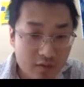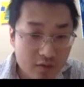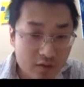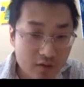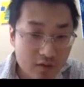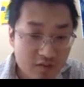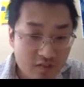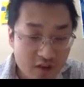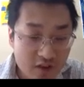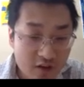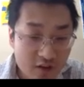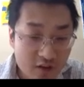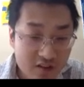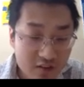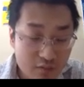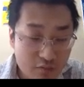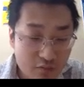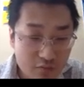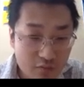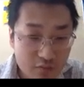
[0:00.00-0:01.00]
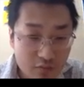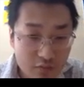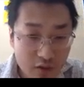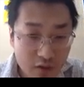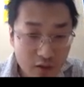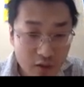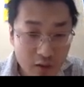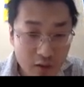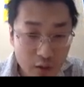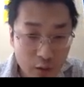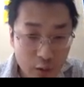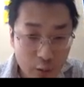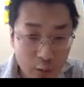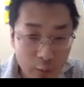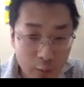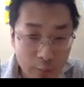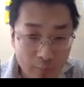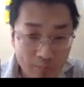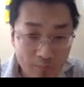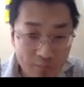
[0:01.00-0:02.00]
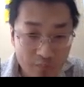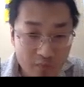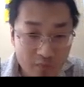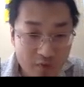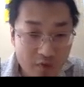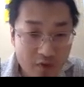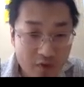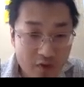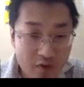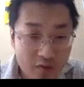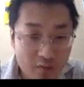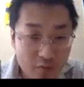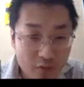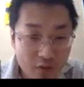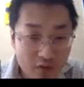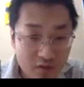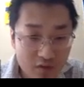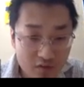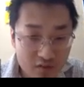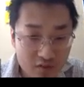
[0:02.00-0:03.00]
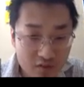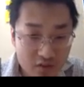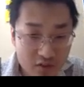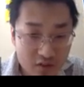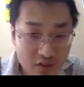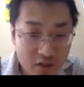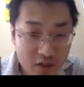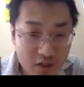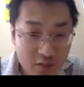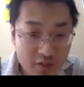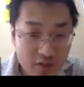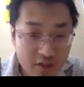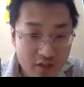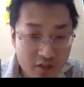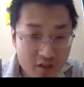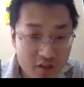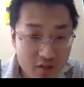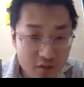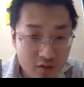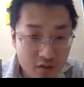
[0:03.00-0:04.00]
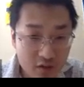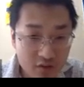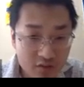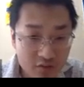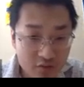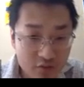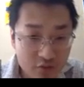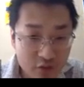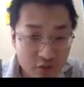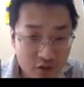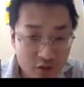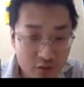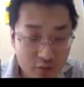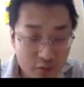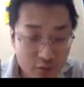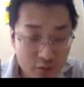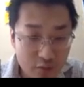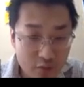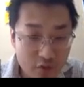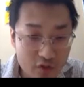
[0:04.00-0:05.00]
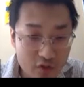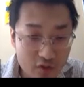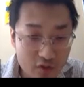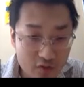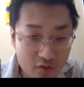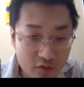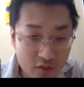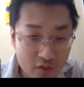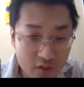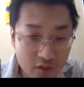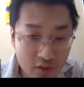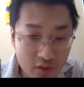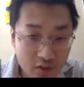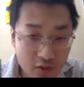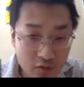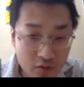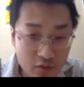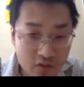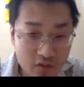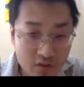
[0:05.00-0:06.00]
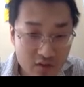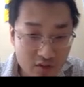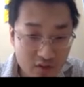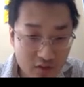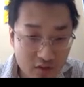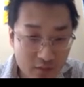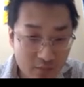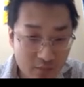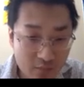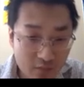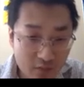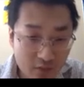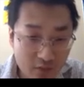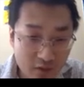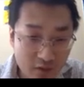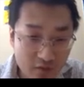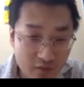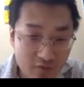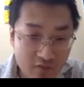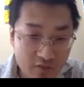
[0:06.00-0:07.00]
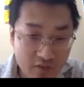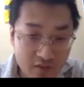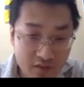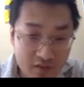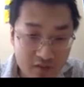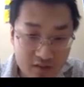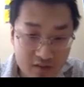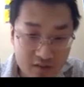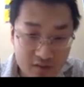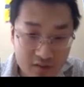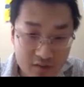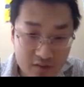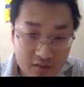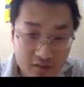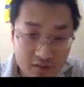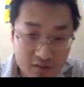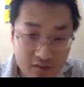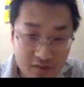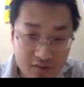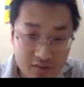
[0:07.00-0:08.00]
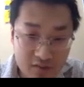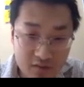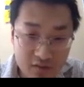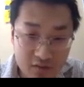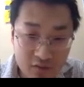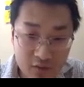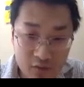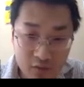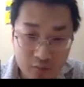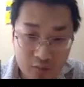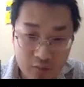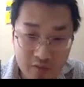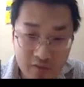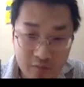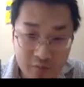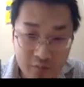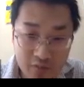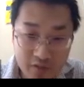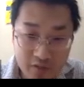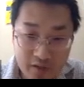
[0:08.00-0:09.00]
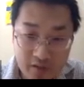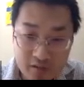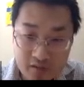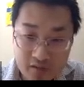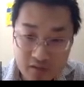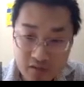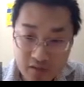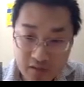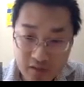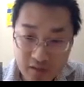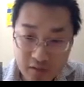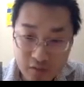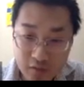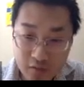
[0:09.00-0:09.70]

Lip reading: So there are some important application of a fractional Brownian motion recently in finance, statistical mechanics, and